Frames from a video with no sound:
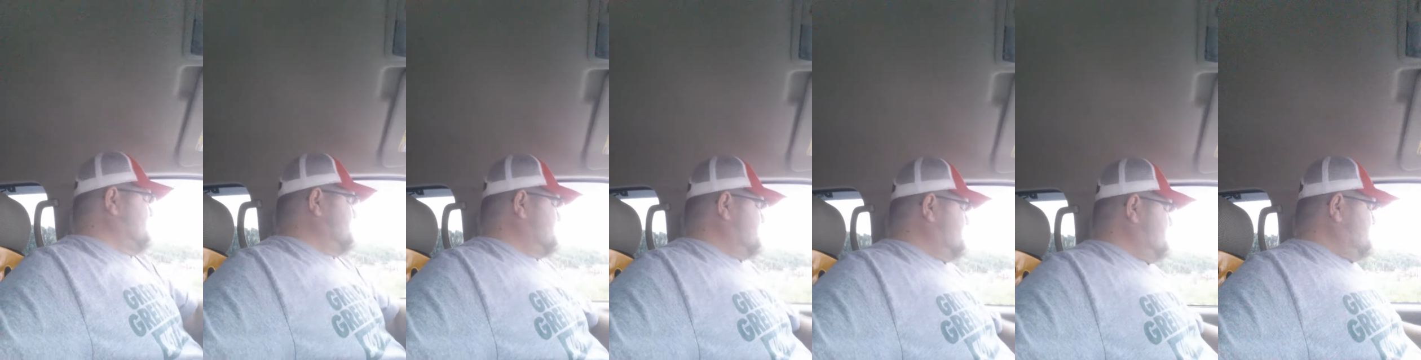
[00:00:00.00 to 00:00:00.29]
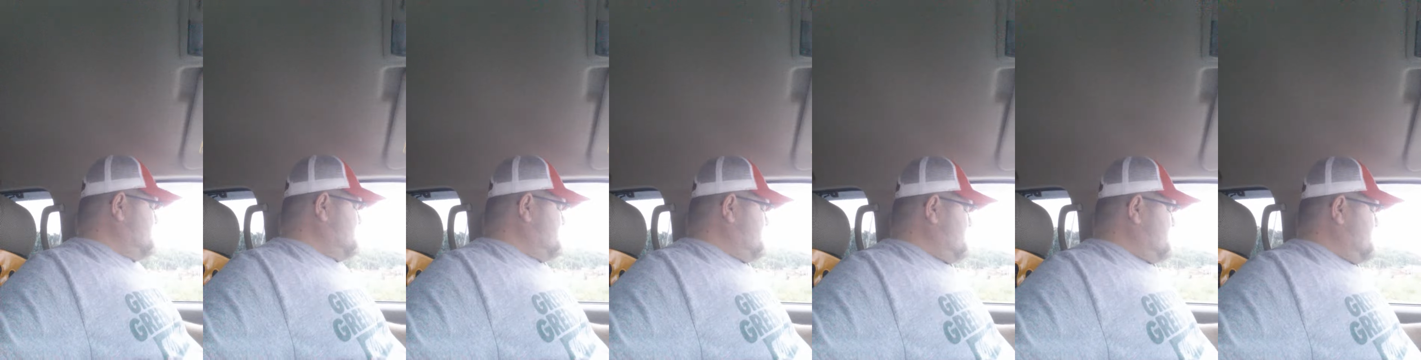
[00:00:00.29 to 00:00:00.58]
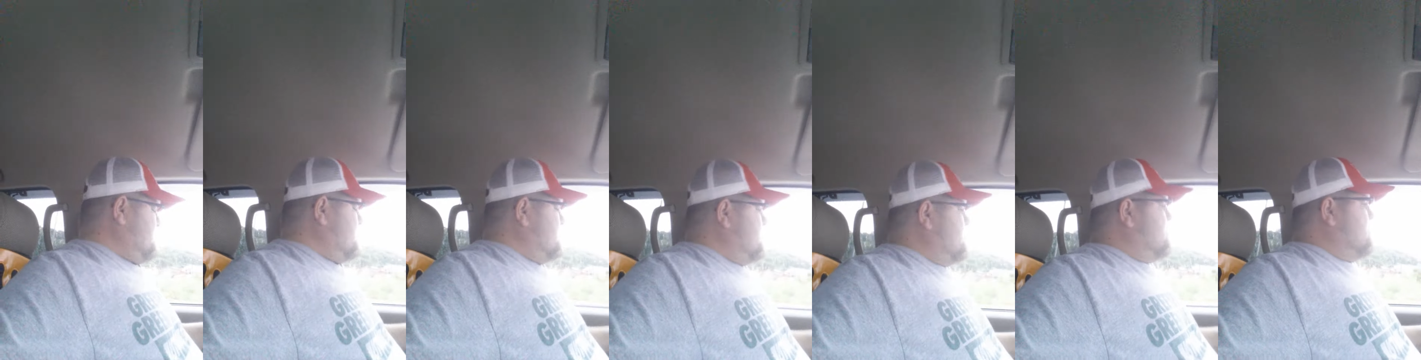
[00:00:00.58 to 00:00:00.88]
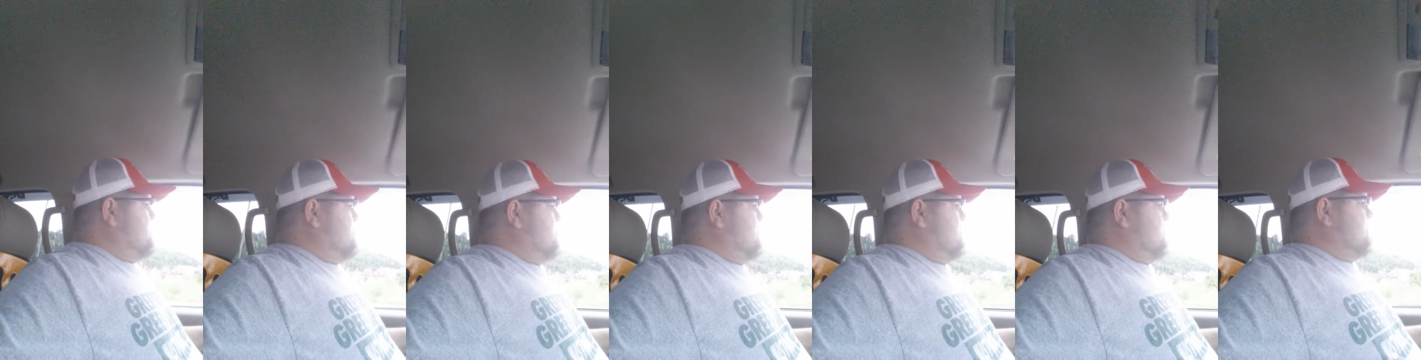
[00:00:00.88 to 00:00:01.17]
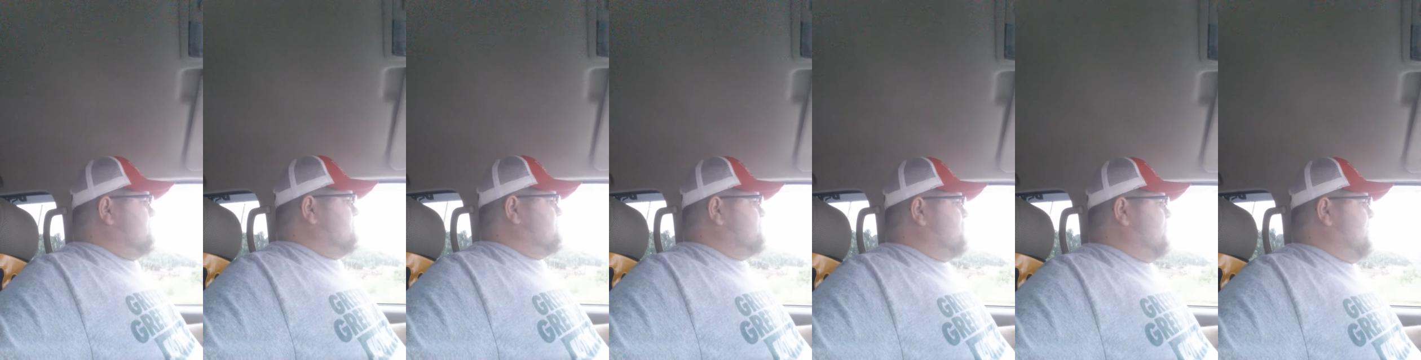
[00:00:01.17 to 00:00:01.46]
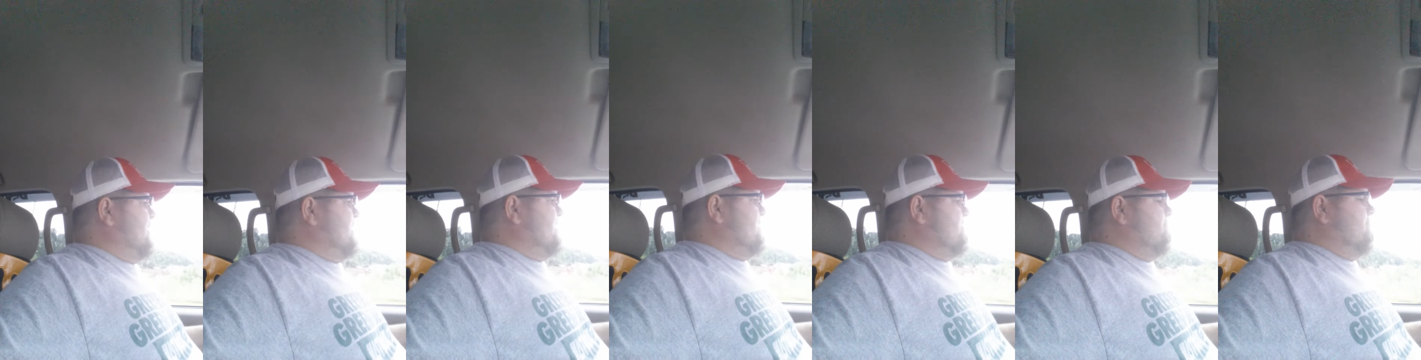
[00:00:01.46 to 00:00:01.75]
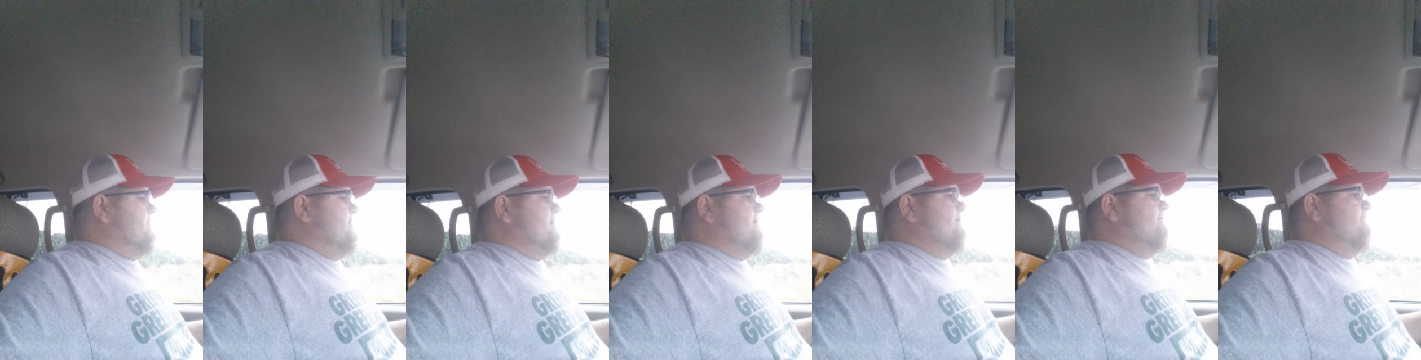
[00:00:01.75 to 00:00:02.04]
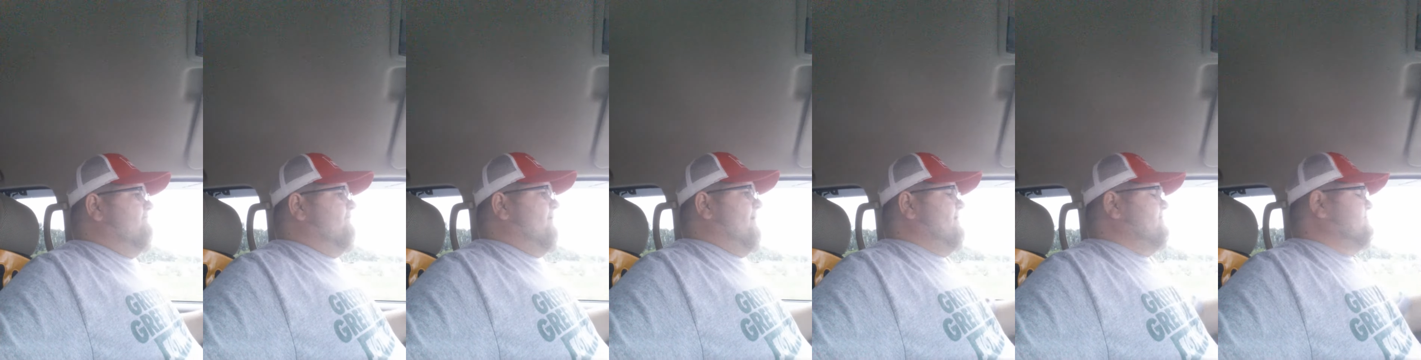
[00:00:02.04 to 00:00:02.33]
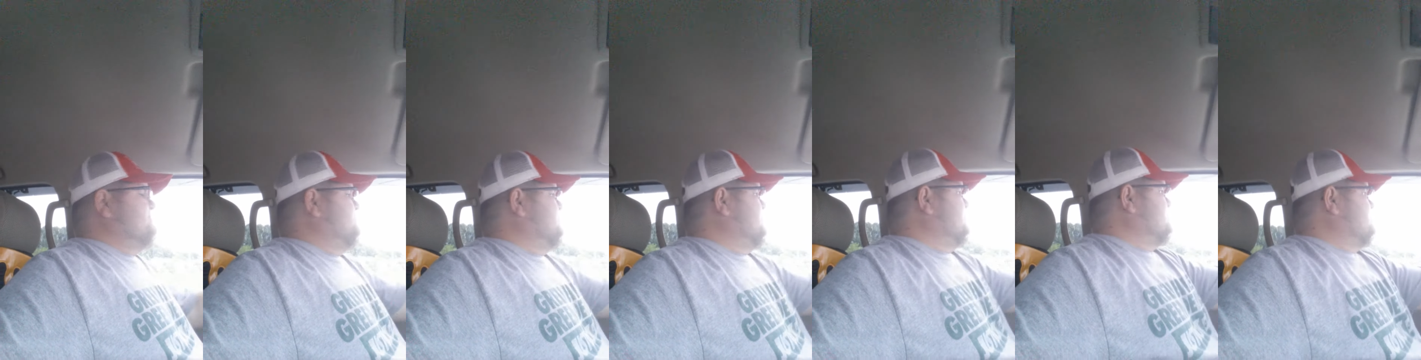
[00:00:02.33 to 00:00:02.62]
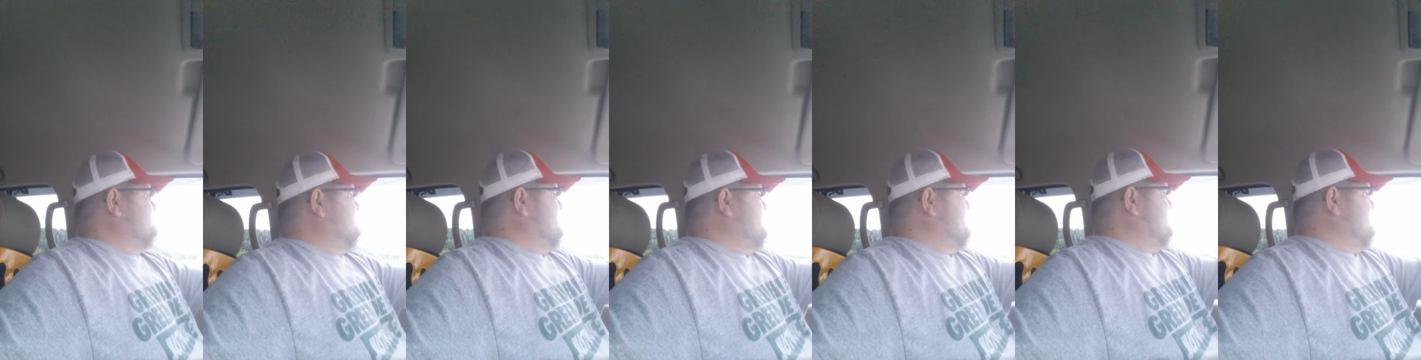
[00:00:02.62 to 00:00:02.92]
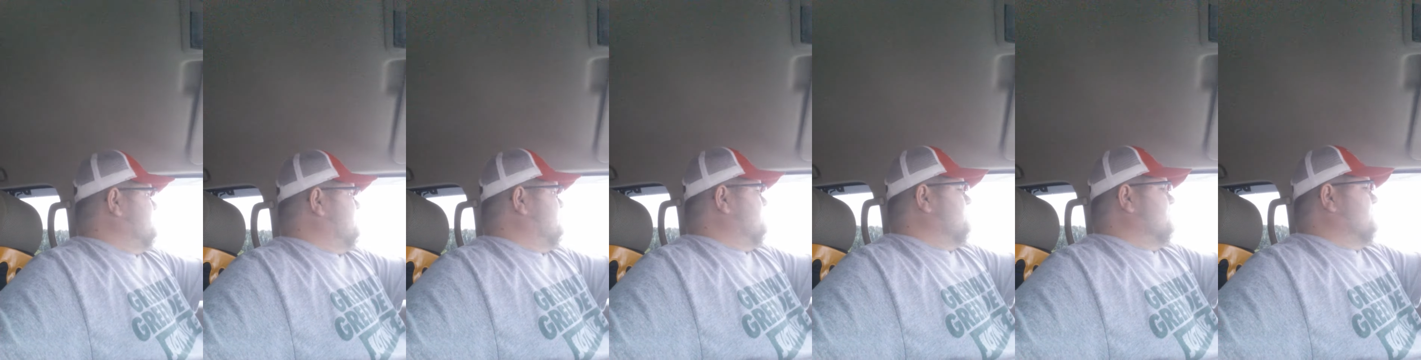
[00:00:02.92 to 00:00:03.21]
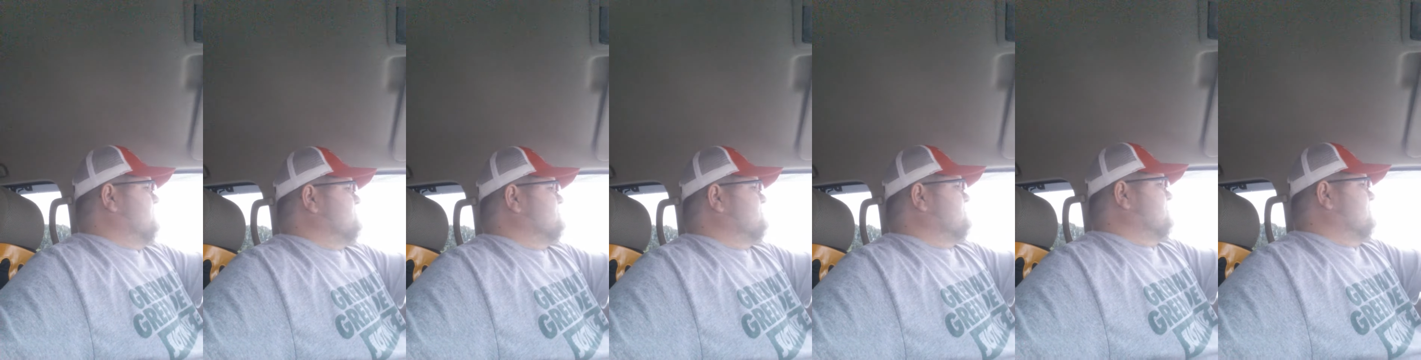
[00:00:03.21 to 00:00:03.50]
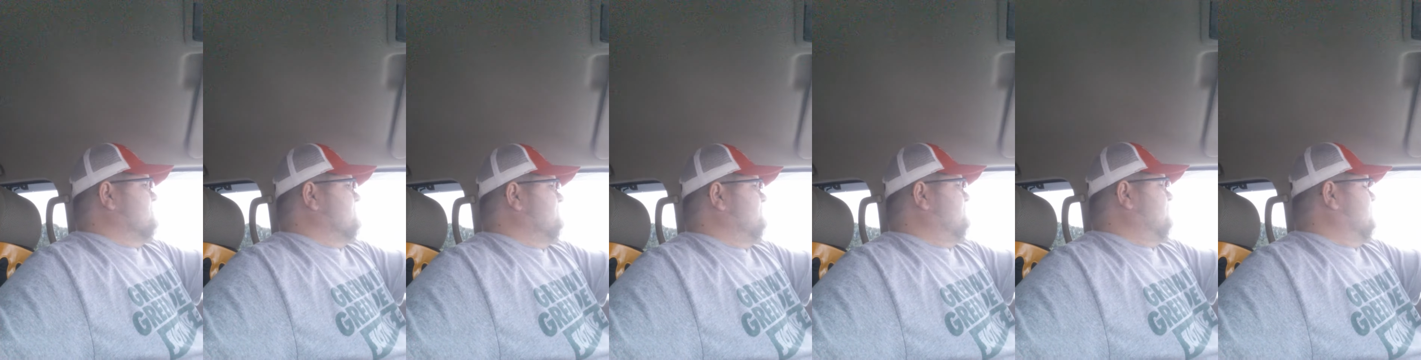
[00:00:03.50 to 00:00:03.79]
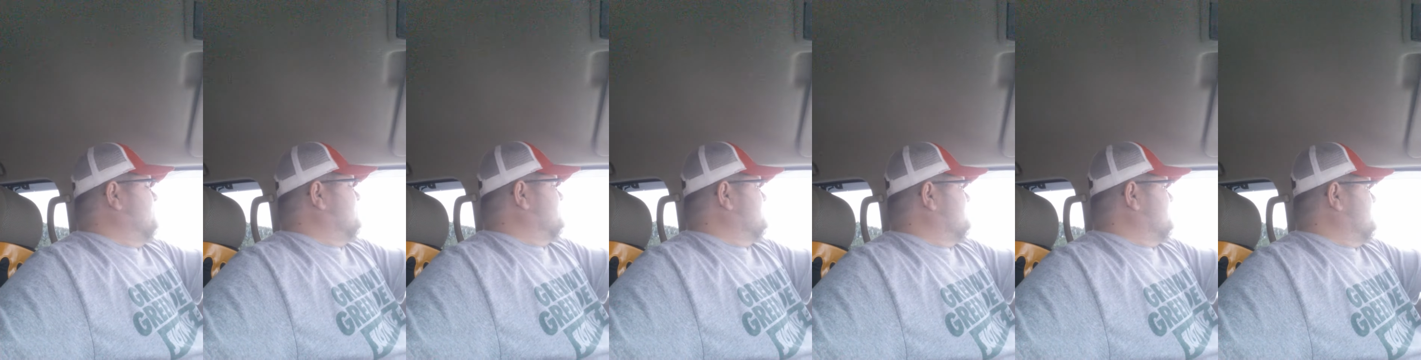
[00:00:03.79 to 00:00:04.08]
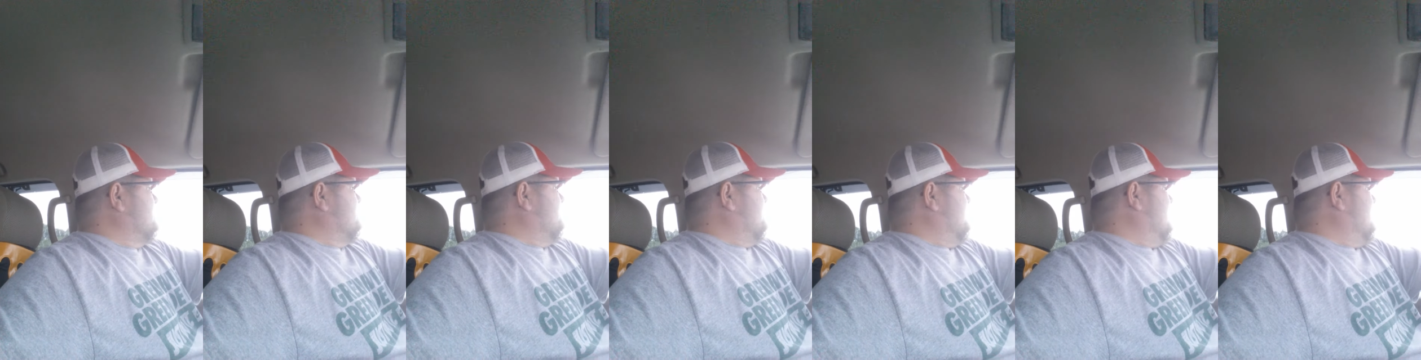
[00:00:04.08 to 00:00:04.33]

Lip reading: No face is visible, so there are no lips to read.